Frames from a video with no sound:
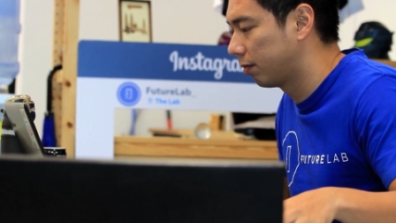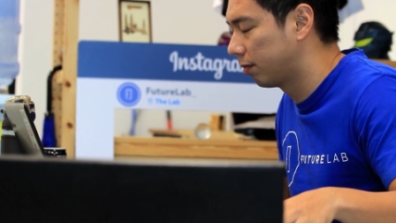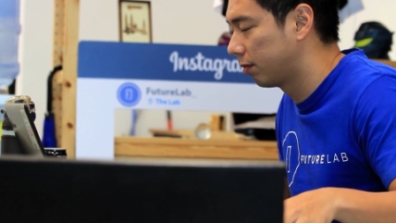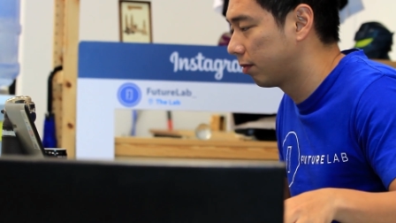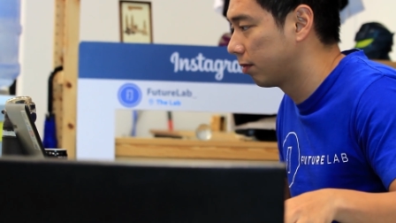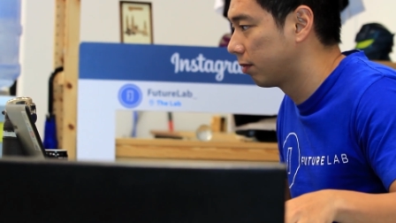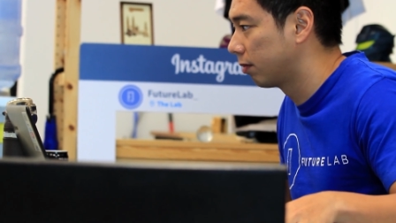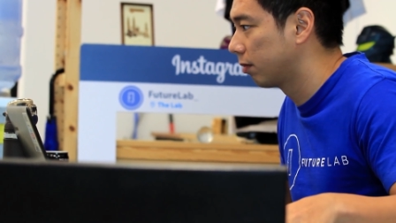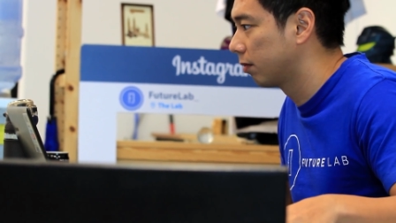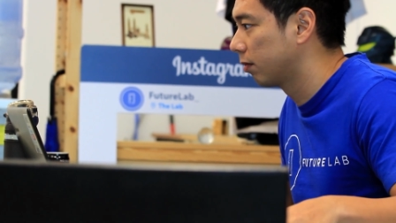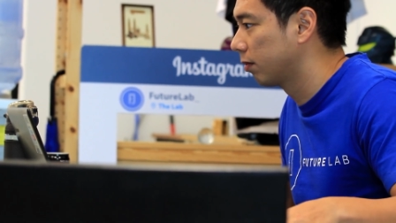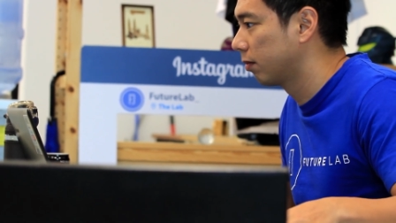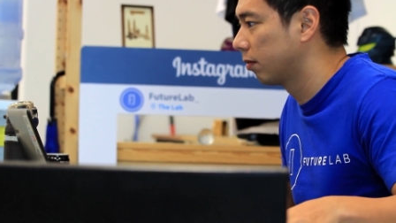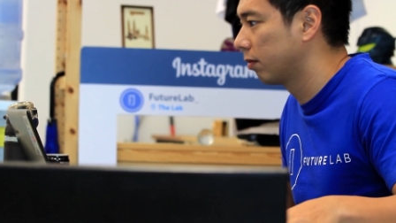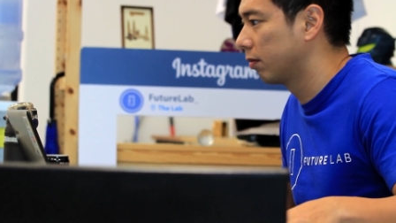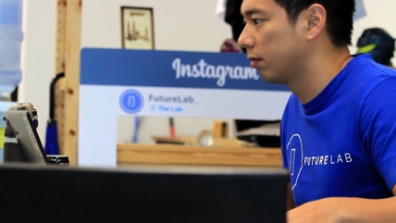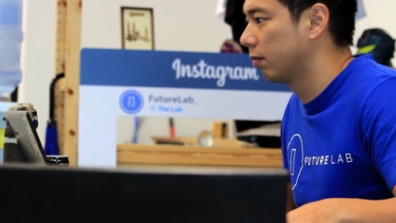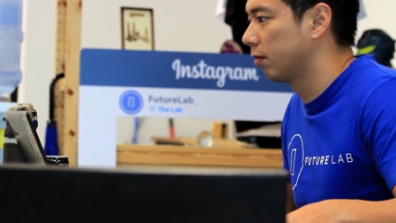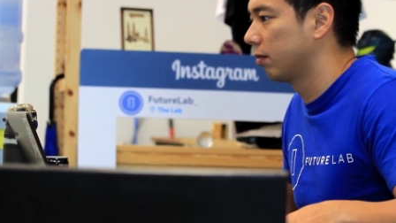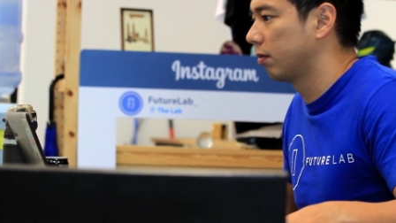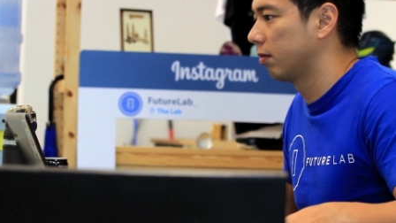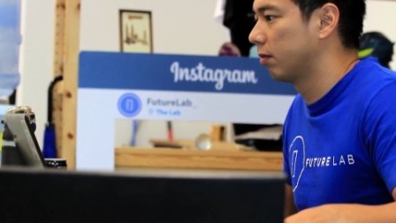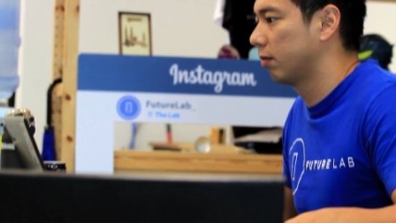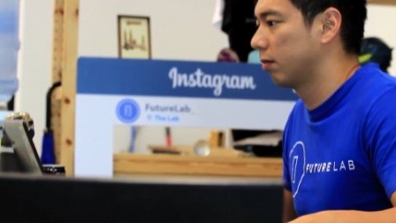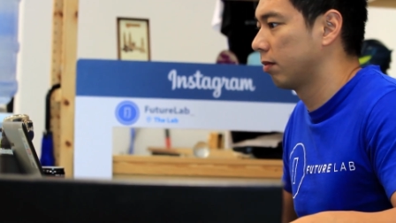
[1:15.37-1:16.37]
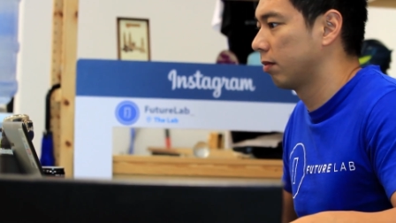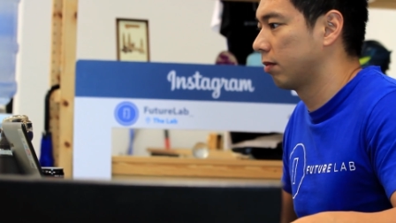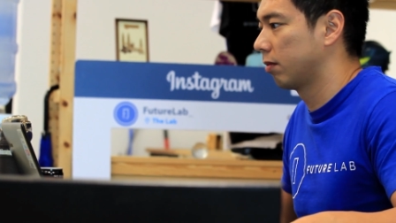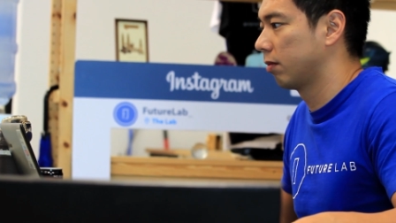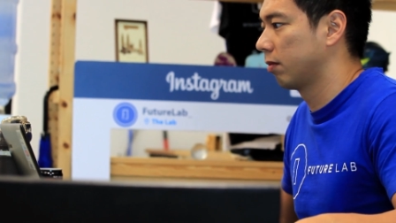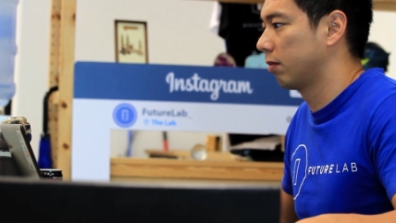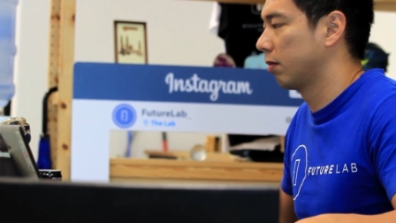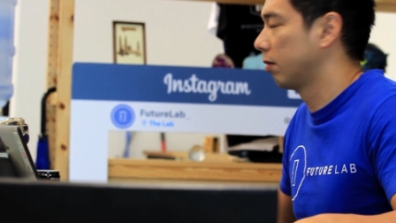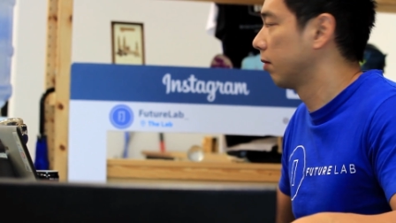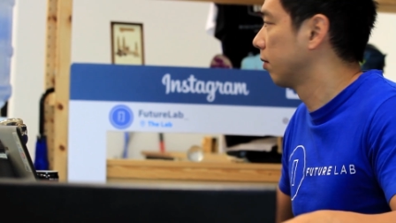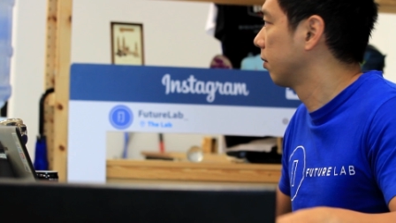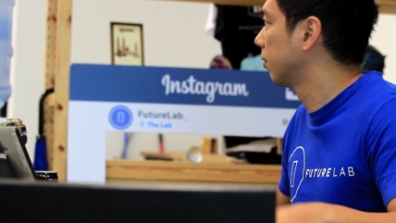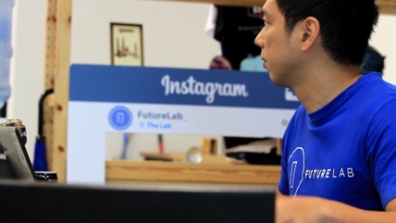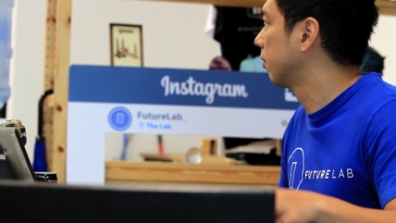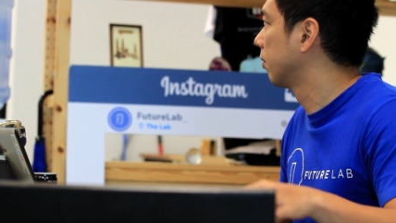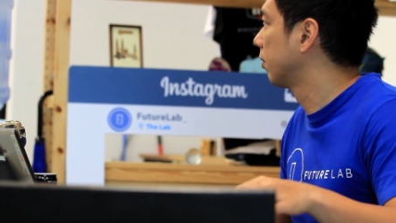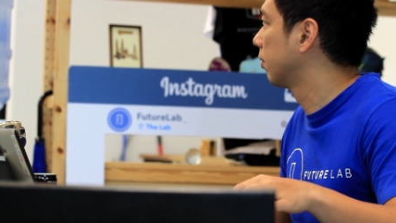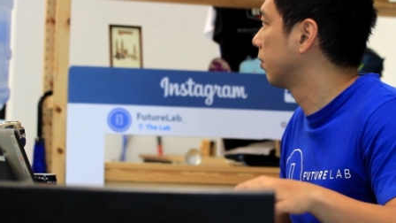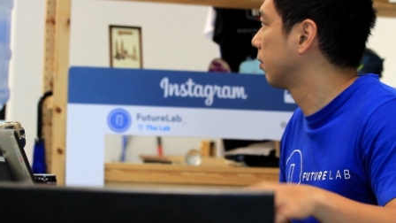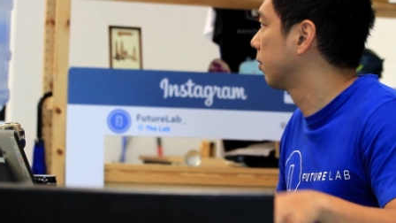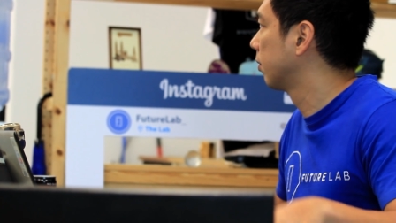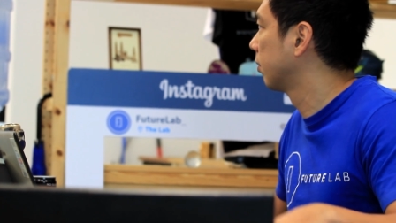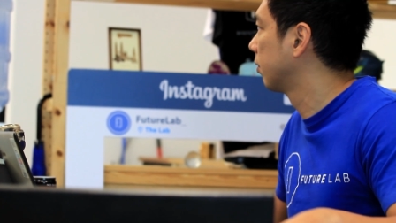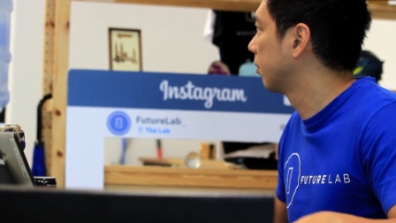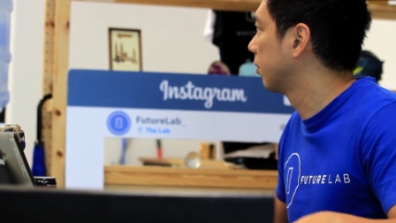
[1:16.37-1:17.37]
I went to a lawyer forum, trying
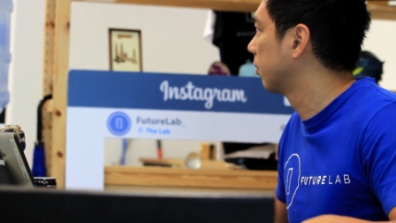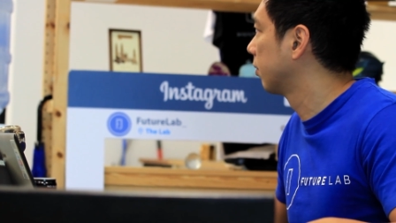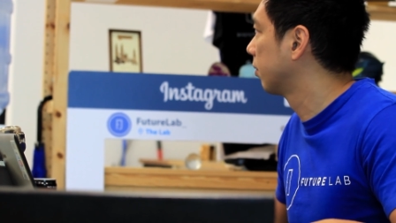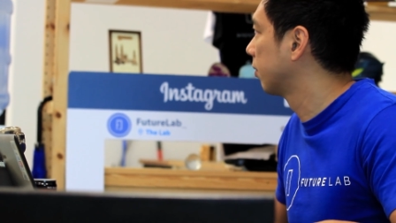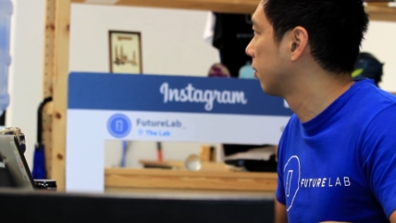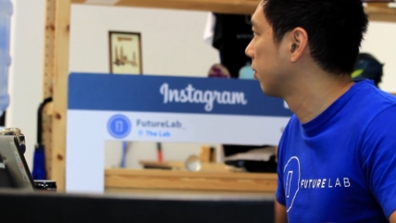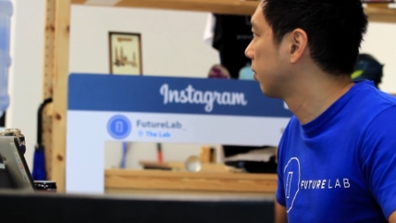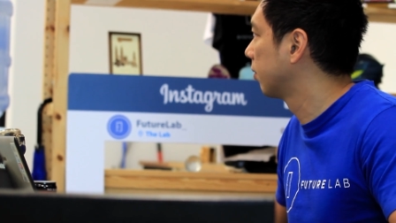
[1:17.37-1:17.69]
to find all the